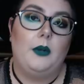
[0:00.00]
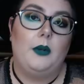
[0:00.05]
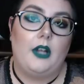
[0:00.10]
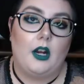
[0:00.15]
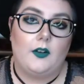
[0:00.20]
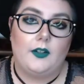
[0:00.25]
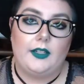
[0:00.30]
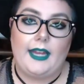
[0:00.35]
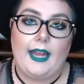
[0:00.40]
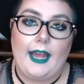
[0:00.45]

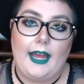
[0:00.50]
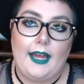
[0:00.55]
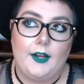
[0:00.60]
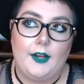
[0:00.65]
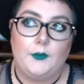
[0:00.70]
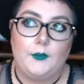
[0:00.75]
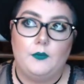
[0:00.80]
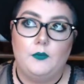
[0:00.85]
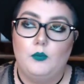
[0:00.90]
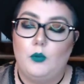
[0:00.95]
already
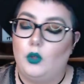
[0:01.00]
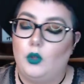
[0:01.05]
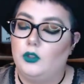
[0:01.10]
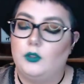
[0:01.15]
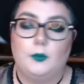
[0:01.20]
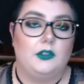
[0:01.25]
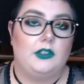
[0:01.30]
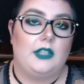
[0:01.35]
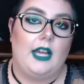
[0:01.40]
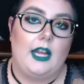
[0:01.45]
have
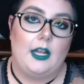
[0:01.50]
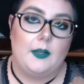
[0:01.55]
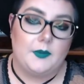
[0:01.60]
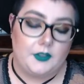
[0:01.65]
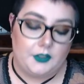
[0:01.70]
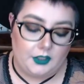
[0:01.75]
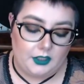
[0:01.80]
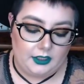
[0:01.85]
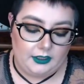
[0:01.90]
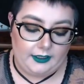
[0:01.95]
multiple times in
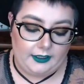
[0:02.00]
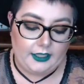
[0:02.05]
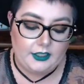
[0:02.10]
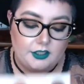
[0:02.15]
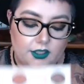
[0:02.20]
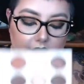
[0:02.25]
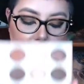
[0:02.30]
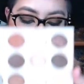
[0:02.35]
your collection.